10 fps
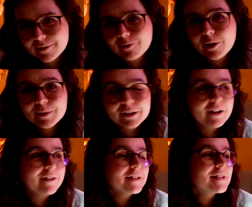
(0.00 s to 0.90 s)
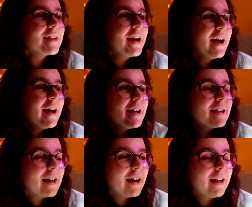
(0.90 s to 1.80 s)
Roman and Iris
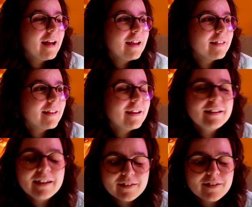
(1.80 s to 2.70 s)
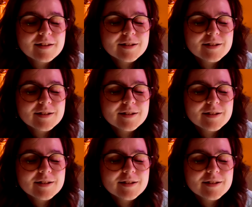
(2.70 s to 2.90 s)
they yeah to